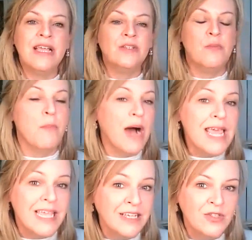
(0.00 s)
against
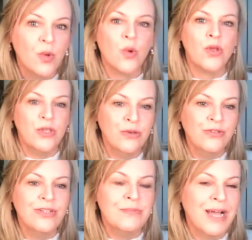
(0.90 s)
bikes or
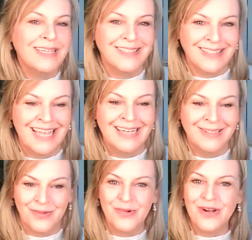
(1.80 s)
using bikes to
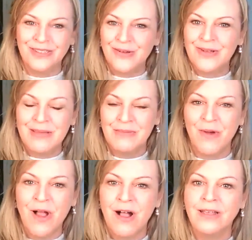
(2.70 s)
get to work. Don't get me
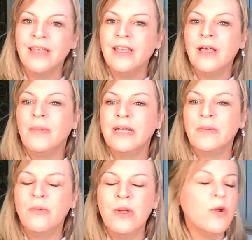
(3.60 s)
wrong,
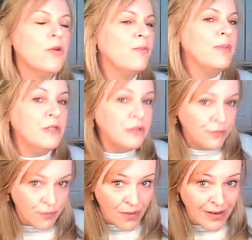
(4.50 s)
but we weren't built
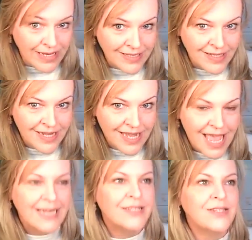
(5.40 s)
for it.
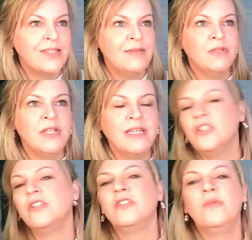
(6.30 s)
And it seems like
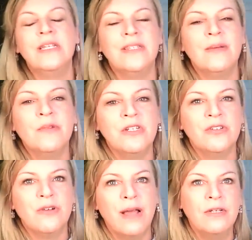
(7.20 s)
just a way someone
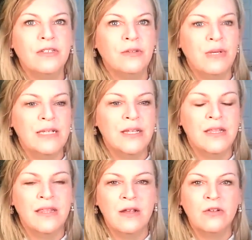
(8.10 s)
described it to me as
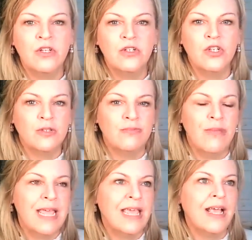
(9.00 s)
they're just
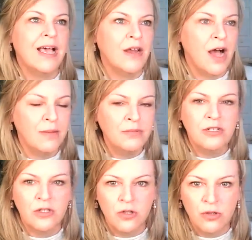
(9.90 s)
making an
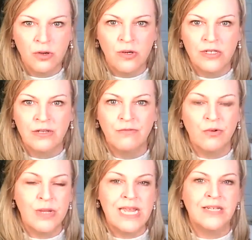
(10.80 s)
obstacle course of
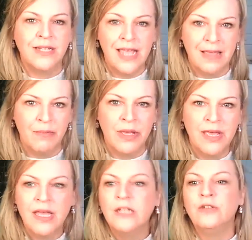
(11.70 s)
green tape
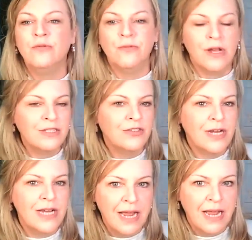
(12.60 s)
to
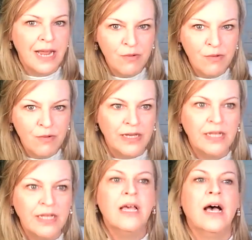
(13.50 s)
frustrate
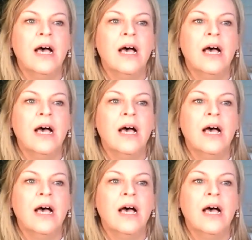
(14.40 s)
everyone,